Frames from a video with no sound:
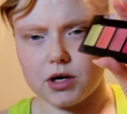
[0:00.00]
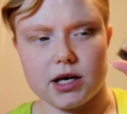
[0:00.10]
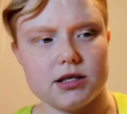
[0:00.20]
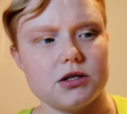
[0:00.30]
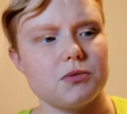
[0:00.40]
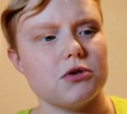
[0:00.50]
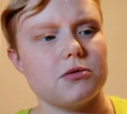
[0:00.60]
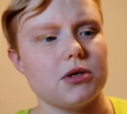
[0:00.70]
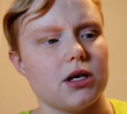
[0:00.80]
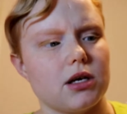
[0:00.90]
guess they're supposed to
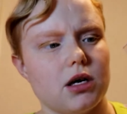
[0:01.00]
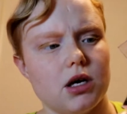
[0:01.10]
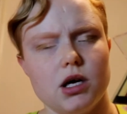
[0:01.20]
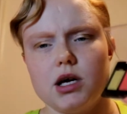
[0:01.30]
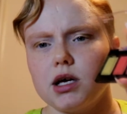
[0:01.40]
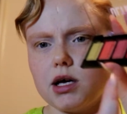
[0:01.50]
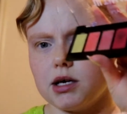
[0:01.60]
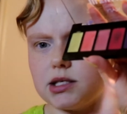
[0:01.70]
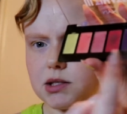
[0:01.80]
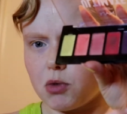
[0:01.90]
be like
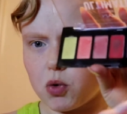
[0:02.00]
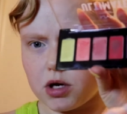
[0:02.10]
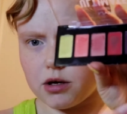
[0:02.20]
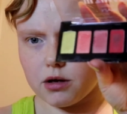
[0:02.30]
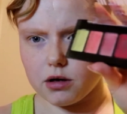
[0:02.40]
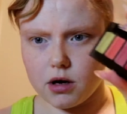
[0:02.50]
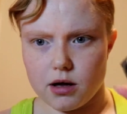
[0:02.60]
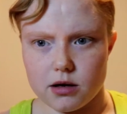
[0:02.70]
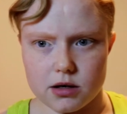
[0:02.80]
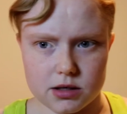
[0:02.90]
kind of smoky
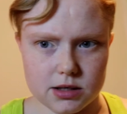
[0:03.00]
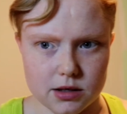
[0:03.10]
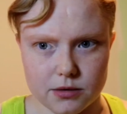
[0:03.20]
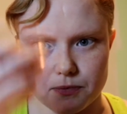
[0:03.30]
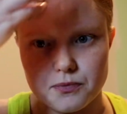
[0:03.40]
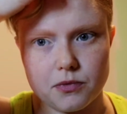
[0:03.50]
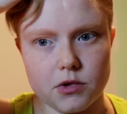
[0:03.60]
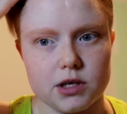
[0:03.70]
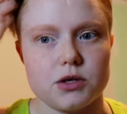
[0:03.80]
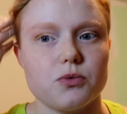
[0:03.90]
colors. So,
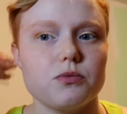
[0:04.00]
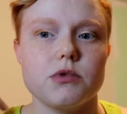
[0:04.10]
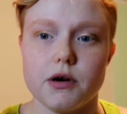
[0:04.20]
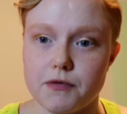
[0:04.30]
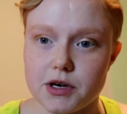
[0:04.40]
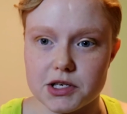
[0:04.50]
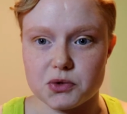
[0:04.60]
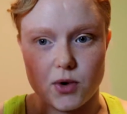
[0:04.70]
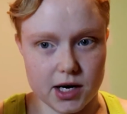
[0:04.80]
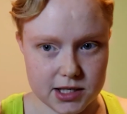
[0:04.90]
because a
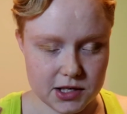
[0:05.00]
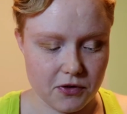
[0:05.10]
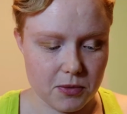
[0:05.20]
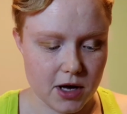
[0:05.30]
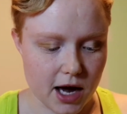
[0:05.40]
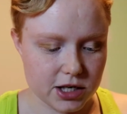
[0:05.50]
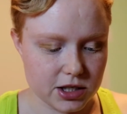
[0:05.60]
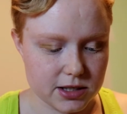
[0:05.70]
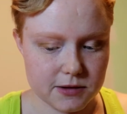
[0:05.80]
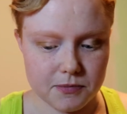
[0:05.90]
phoenix rises from the
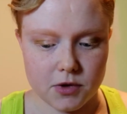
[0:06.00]
ashes.